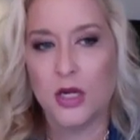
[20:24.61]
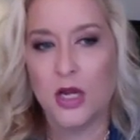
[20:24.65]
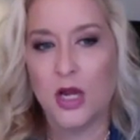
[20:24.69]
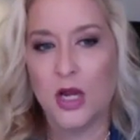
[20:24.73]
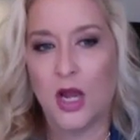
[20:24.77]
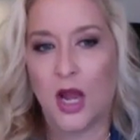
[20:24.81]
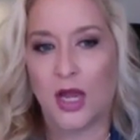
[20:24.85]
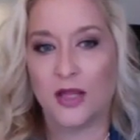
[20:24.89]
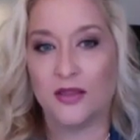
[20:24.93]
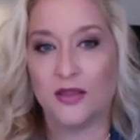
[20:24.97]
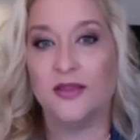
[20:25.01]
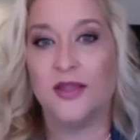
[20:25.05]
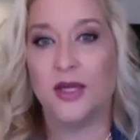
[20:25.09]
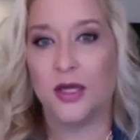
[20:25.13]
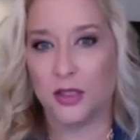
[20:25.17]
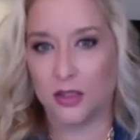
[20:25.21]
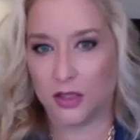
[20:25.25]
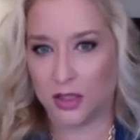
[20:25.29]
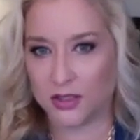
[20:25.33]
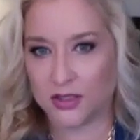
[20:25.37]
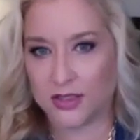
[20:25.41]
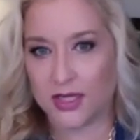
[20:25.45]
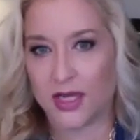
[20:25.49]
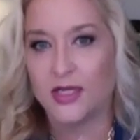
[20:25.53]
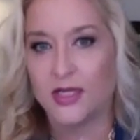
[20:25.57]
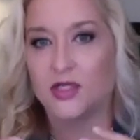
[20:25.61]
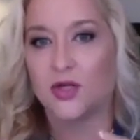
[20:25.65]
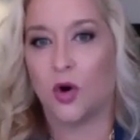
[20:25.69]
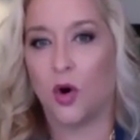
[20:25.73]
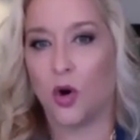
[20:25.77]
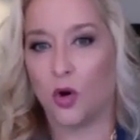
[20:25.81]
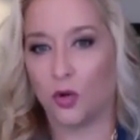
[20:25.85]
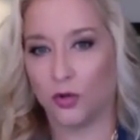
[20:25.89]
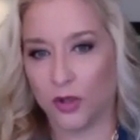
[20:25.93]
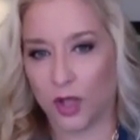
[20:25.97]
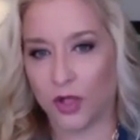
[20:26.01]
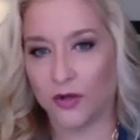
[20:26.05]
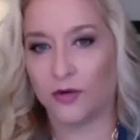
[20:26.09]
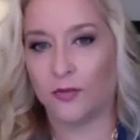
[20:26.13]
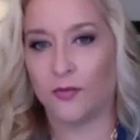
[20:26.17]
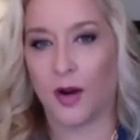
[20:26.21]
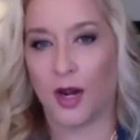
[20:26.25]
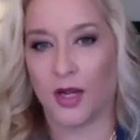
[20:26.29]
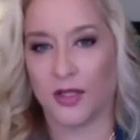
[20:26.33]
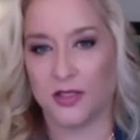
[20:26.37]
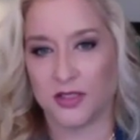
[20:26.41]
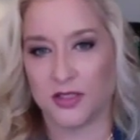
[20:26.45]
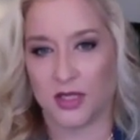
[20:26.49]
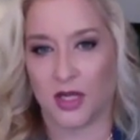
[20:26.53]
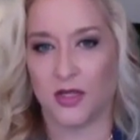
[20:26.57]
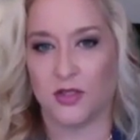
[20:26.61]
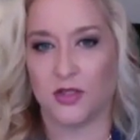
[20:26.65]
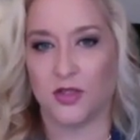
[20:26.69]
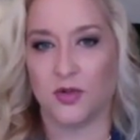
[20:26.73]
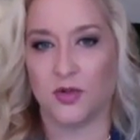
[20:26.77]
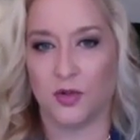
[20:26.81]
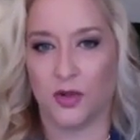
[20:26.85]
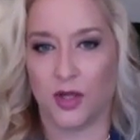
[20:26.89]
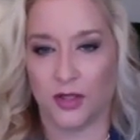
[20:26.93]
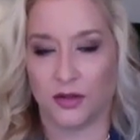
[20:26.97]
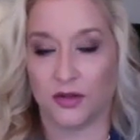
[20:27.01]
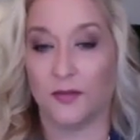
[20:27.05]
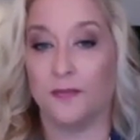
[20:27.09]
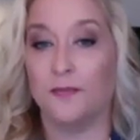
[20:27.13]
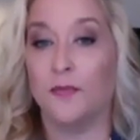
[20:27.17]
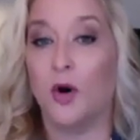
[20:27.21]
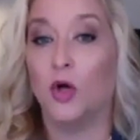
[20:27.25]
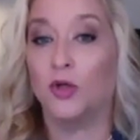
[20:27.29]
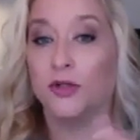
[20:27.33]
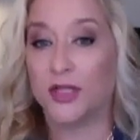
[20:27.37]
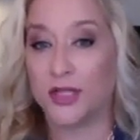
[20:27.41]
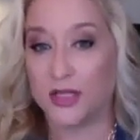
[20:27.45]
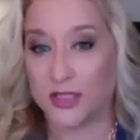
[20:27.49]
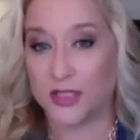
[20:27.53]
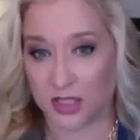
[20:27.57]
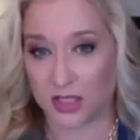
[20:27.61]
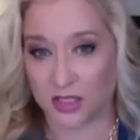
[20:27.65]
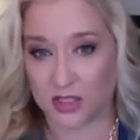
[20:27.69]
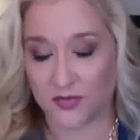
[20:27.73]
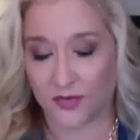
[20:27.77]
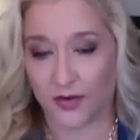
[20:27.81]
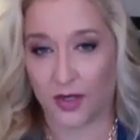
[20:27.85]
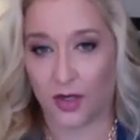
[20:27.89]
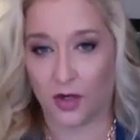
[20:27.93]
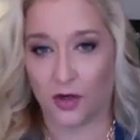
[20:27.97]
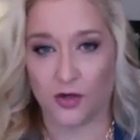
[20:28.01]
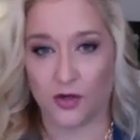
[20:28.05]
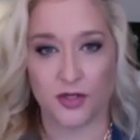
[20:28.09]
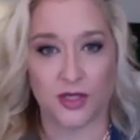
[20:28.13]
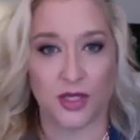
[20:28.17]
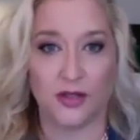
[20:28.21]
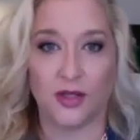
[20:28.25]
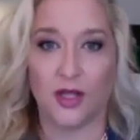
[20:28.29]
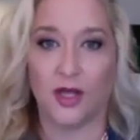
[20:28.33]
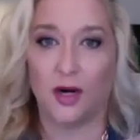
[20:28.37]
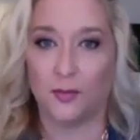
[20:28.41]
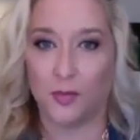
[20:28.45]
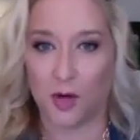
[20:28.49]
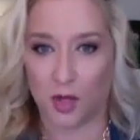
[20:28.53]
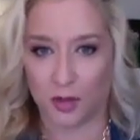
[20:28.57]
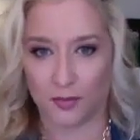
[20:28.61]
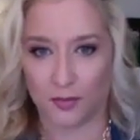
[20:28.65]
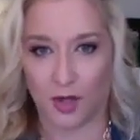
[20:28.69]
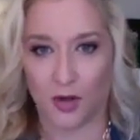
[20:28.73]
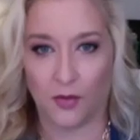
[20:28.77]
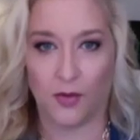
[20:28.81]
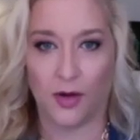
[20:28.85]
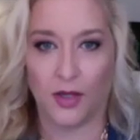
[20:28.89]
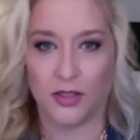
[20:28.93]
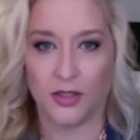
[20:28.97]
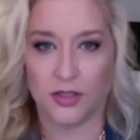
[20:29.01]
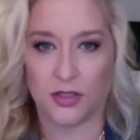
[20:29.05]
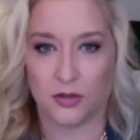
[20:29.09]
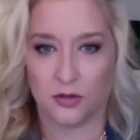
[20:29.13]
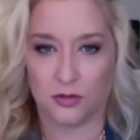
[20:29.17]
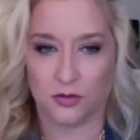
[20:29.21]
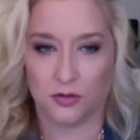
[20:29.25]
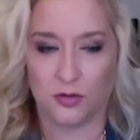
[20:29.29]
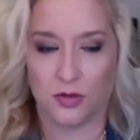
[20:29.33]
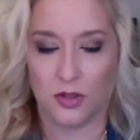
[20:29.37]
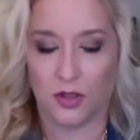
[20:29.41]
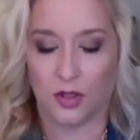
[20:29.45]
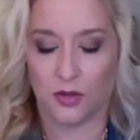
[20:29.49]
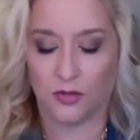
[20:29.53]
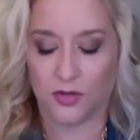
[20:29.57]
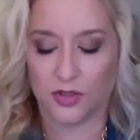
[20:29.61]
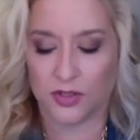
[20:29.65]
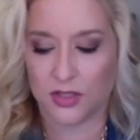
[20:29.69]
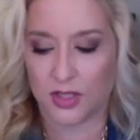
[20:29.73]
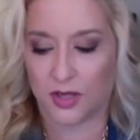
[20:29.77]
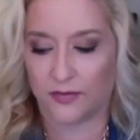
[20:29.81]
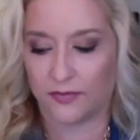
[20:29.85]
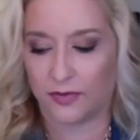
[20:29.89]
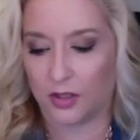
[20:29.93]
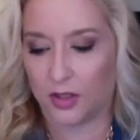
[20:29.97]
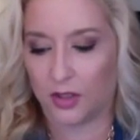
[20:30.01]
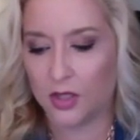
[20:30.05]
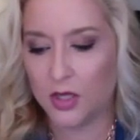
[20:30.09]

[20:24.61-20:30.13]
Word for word: Mm-hmm. And then it takes a whole nother mindset to get the multi six figures, and then I'm on my way to, you know, the seven. Yeah.